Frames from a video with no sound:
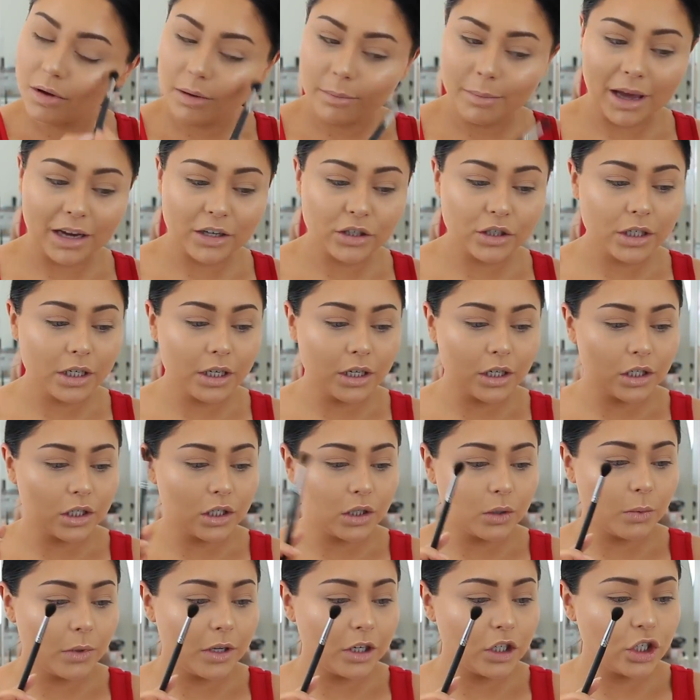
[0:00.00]
I'm actually gonna
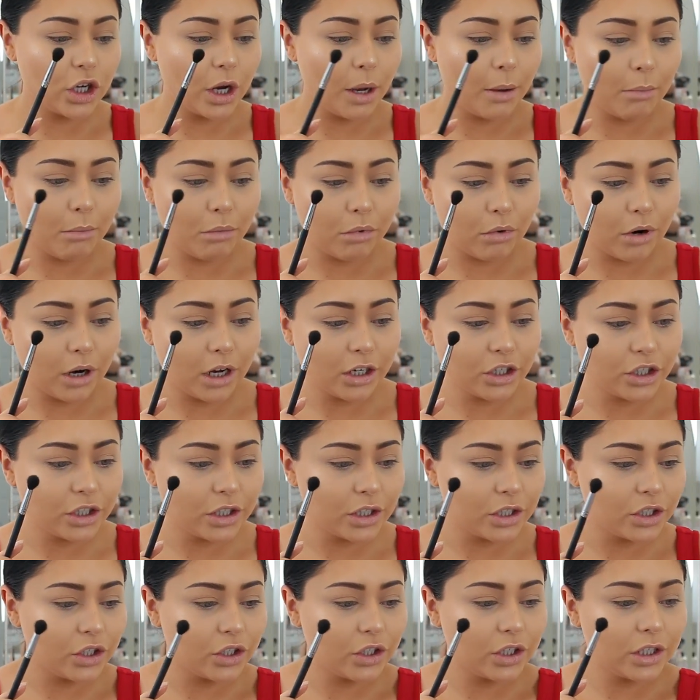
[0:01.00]
switch
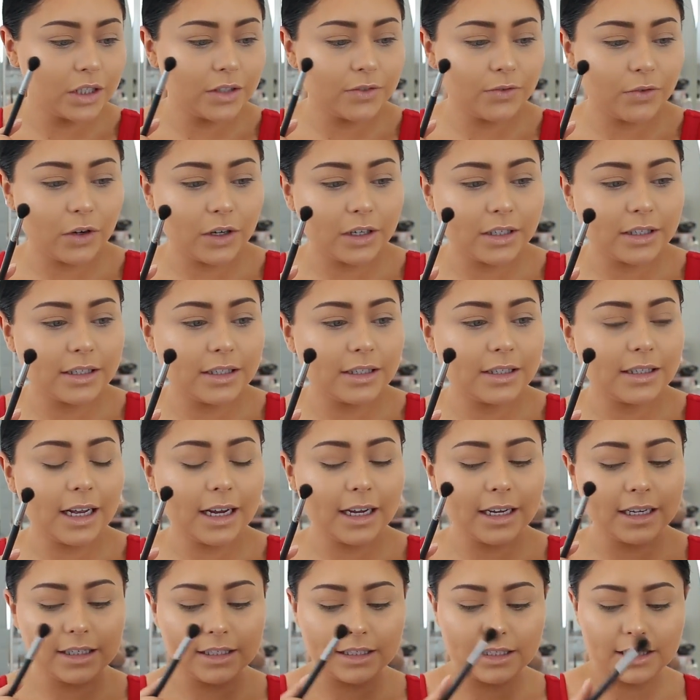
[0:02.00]
brushes just for a
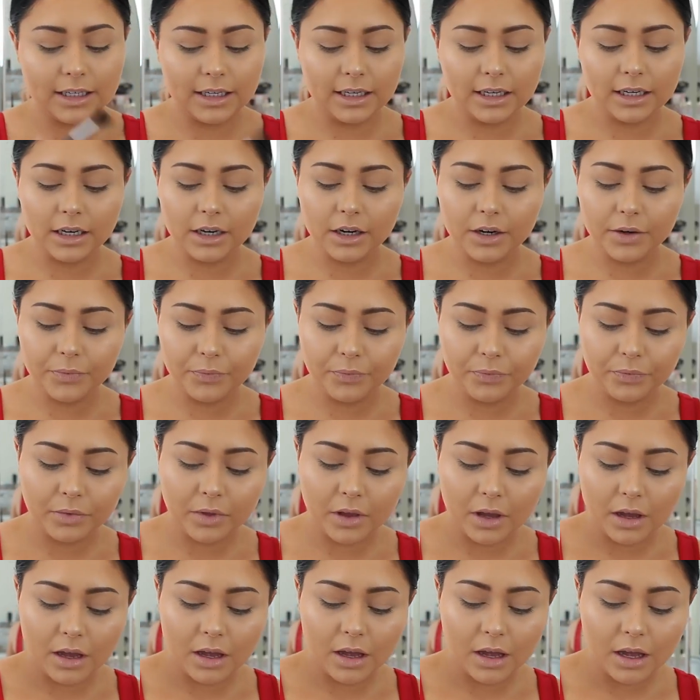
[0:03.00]
second here
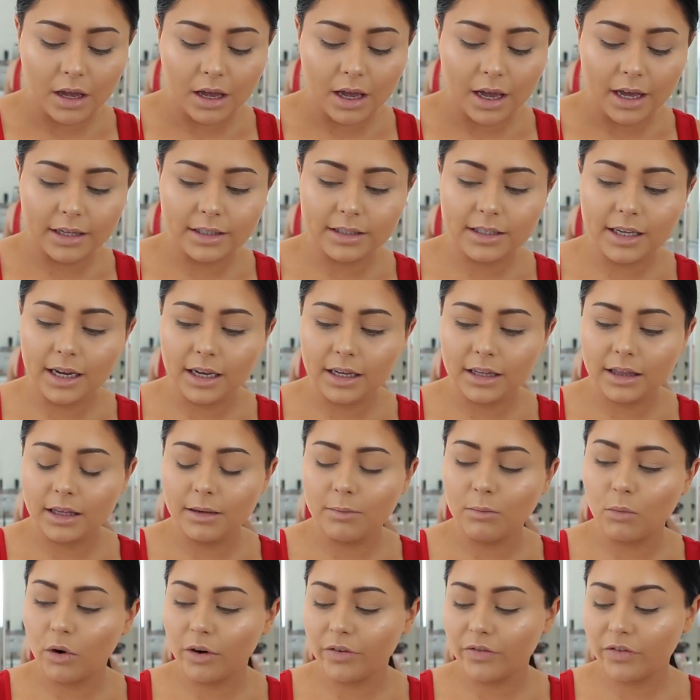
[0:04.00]
and take
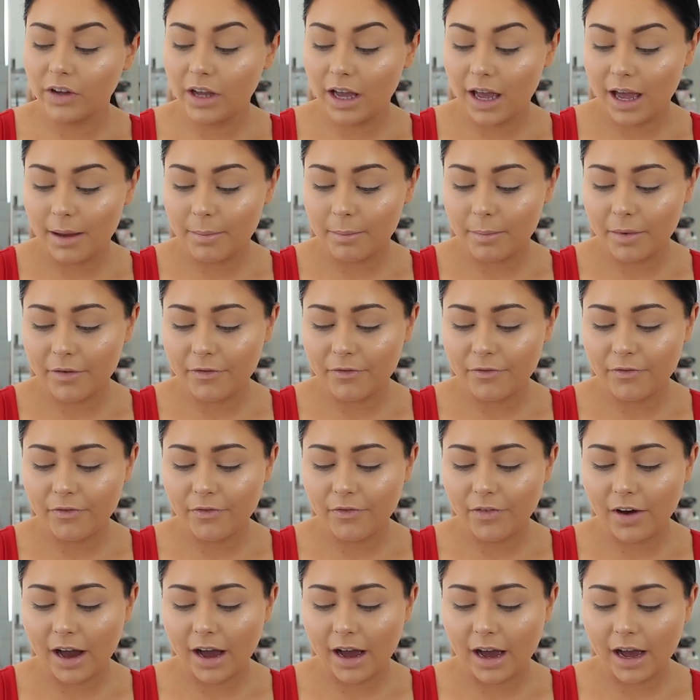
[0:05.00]
the Morphe
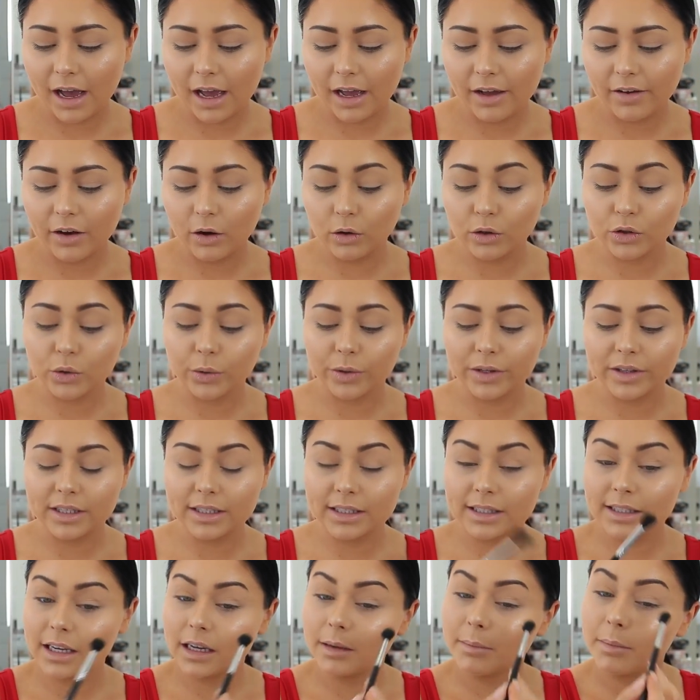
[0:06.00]
M5, oh sorry,
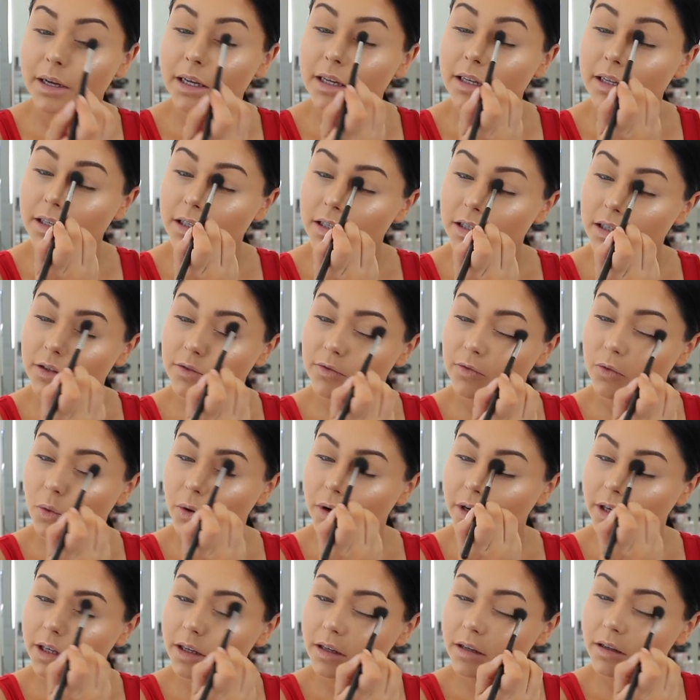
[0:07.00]
the Sigma
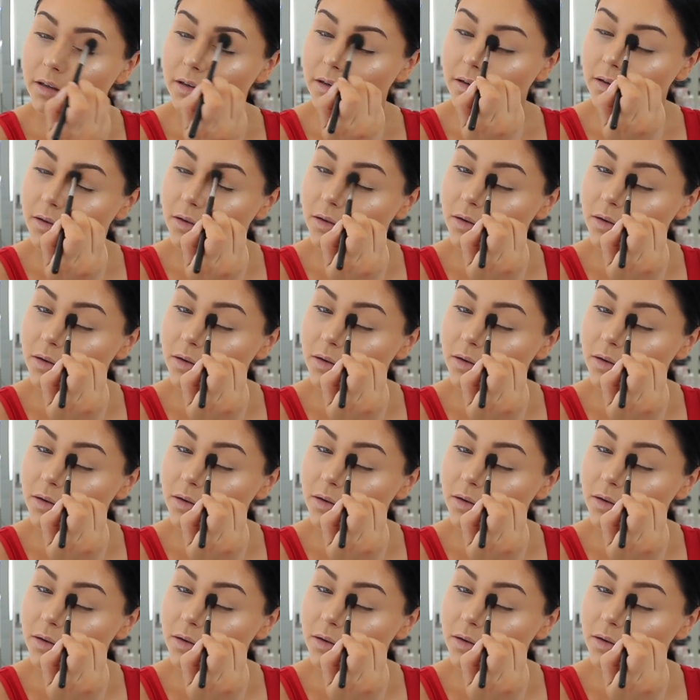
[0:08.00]
E40.